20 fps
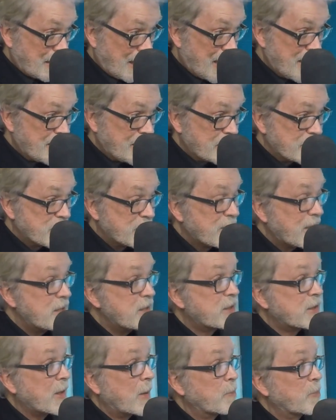I can
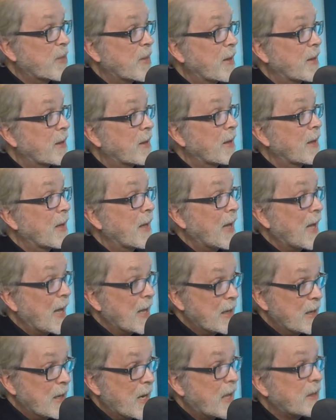say something
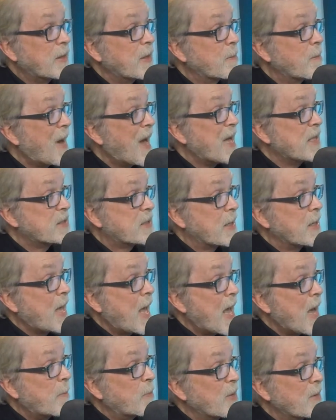and nothing bad's going
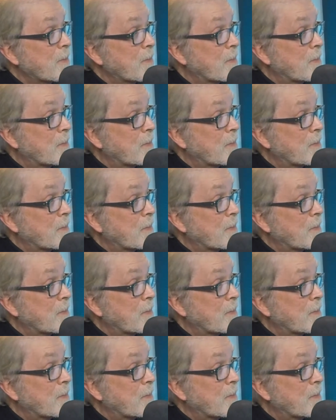to happen.